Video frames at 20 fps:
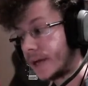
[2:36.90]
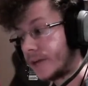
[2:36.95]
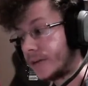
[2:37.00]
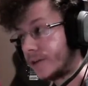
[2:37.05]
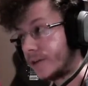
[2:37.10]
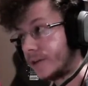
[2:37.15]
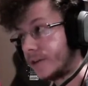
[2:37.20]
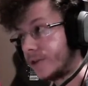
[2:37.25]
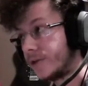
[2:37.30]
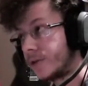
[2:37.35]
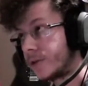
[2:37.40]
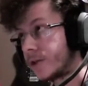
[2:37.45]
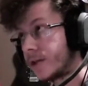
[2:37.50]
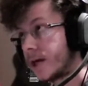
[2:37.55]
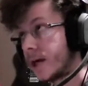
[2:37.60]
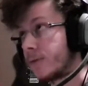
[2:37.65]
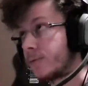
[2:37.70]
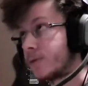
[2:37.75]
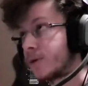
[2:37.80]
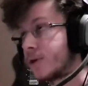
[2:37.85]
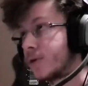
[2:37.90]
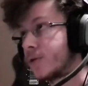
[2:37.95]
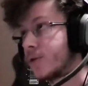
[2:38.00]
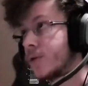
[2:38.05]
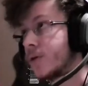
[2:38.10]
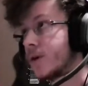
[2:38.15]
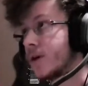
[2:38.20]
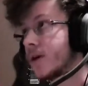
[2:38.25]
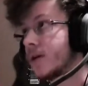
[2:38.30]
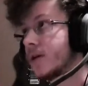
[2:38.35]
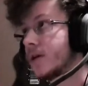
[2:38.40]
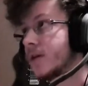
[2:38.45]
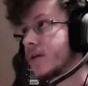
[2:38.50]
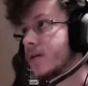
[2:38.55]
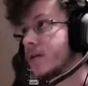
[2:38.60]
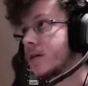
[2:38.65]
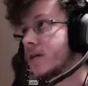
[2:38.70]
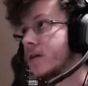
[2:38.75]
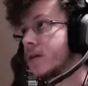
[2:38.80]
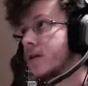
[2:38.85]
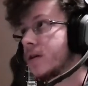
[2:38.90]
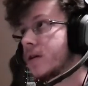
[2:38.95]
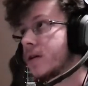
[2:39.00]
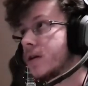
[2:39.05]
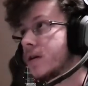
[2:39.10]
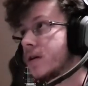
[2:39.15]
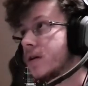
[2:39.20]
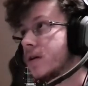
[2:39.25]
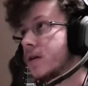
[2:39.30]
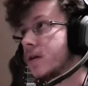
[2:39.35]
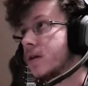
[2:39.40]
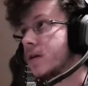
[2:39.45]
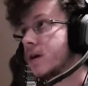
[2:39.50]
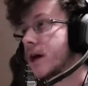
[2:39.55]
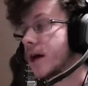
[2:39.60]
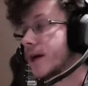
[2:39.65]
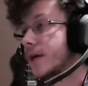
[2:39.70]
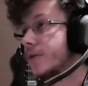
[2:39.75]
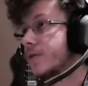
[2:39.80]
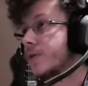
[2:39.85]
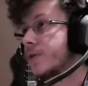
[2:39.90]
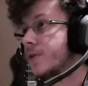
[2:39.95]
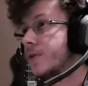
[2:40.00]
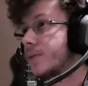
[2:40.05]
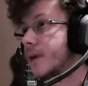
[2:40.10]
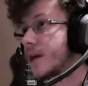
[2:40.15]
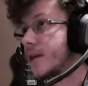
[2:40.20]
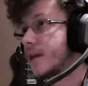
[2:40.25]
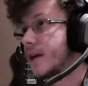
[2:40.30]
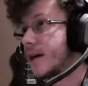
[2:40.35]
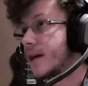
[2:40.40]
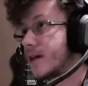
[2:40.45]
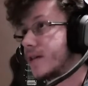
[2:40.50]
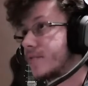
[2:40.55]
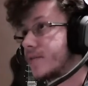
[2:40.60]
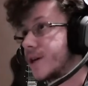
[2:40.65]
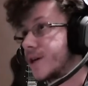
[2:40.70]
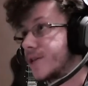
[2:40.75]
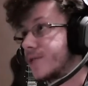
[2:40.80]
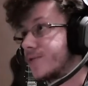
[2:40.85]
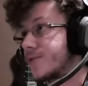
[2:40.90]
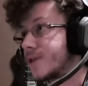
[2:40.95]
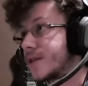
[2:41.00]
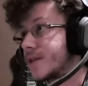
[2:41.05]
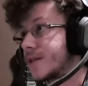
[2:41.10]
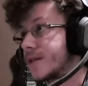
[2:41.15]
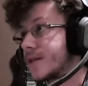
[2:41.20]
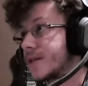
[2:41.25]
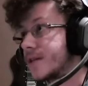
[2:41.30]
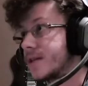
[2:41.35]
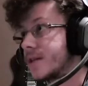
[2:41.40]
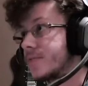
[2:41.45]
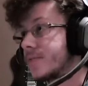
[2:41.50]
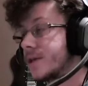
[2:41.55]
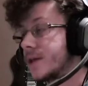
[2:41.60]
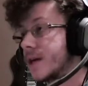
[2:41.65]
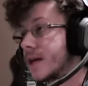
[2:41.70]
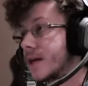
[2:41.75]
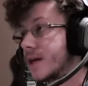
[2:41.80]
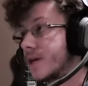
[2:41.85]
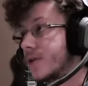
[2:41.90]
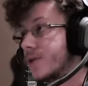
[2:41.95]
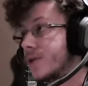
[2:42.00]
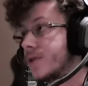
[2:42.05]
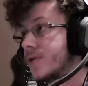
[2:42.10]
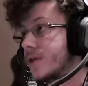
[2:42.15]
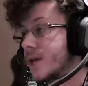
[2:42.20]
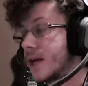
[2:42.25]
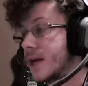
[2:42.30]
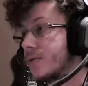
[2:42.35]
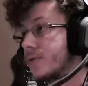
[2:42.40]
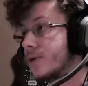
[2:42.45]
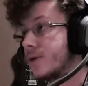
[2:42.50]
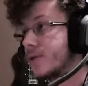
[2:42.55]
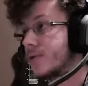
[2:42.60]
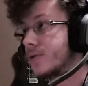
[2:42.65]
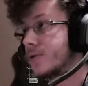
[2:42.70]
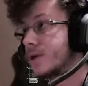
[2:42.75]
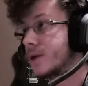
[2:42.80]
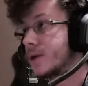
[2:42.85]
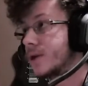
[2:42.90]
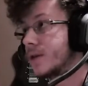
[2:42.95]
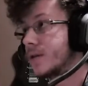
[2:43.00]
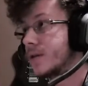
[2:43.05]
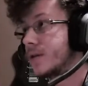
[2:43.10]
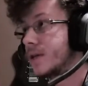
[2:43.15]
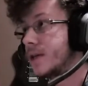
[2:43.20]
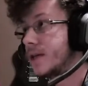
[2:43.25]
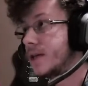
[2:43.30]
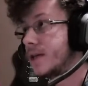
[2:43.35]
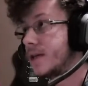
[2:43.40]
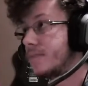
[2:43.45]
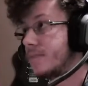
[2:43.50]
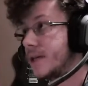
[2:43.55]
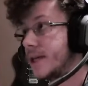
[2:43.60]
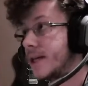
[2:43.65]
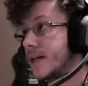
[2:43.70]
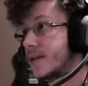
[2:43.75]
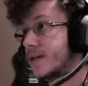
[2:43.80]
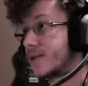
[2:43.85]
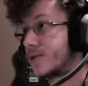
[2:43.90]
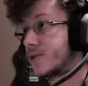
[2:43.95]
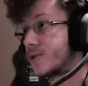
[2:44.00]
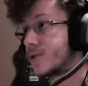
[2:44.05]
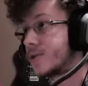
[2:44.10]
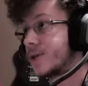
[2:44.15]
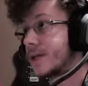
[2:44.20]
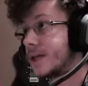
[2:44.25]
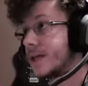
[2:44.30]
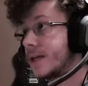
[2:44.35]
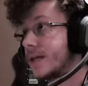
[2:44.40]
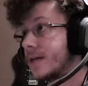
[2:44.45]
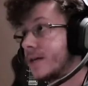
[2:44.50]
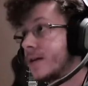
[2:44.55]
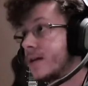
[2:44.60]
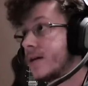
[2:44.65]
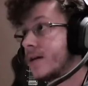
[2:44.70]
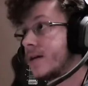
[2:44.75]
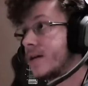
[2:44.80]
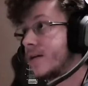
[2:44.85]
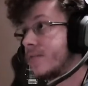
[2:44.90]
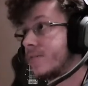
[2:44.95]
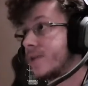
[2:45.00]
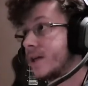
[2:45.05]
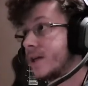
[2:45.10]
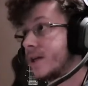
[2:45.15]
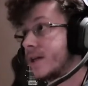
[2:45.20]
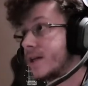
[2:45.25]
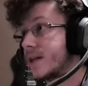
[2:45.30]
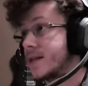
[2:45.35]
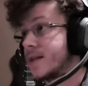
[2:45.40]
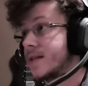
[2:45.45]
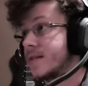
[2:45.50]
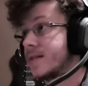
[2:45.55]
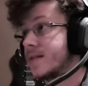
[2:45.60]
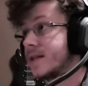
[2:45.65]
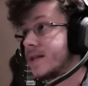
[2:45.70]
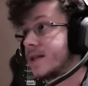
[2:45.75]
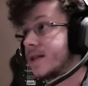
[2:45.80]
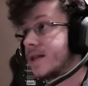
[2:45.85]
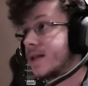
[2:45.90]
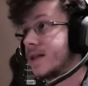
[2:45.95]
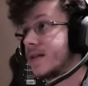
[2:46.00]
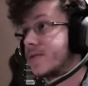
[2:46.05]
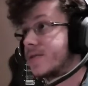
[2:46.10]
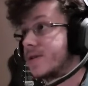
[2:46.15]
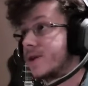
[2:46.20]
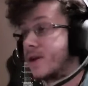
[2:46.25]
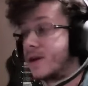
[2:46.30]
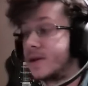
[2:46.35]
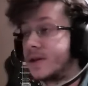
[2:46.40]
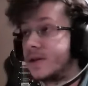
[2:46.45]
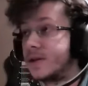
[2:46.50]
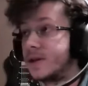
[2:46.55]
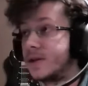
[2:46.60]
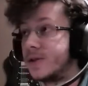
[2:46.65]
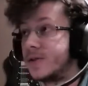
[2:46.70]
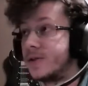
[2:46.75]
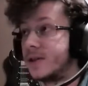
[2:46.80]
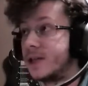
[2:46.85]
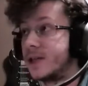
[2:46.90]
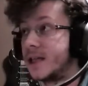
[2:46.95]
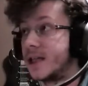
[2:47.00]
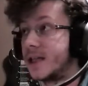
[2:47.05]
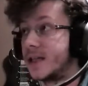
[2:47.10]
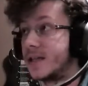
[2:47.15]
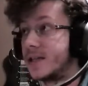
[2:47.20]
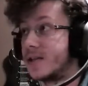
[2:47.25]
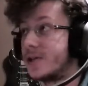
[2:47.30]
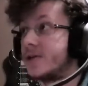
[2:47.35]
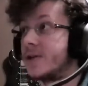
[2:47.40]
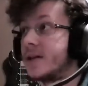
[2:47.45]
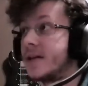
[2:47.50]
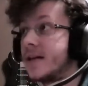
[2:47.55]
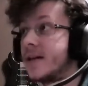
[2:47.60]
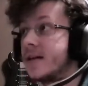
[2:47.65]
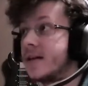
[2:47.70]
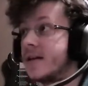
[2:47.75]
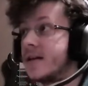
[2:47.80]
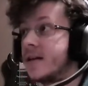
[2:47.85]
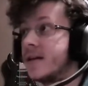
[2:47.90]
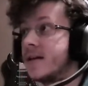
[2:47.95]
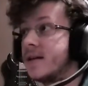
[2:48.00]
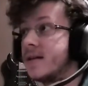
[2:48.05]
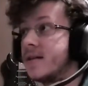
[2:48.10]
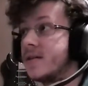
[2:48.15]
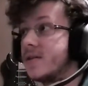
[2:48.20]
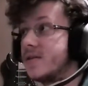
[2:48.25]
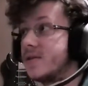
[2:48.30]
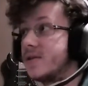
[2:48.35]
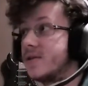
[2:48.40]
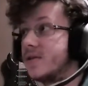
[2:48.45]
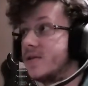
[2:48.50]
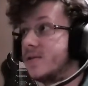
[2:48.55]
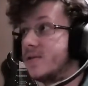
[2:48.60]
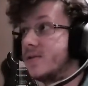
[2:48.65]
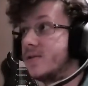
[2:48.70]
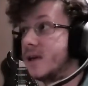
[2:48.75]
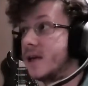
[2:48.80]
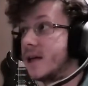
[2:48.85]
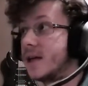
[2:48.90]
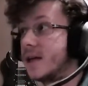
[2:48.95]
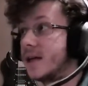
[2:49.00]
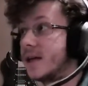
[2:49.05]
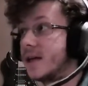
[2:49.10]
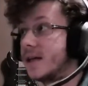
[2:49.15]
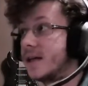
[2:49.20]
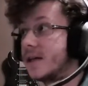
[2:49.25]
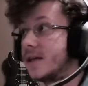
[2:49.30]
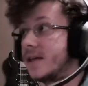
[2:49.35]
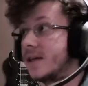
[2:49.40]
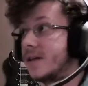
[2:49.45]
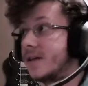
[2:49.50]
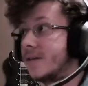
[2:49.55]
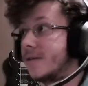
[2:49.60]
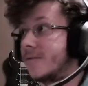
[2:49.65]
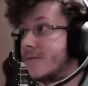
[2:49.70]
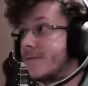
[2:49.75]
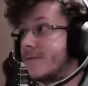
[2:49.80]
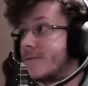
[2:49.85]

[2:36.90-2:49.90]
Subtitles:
you cannot record, I don't know about the Xbox 360, but I know you can't record the PS3 because it is hard-coded into it to give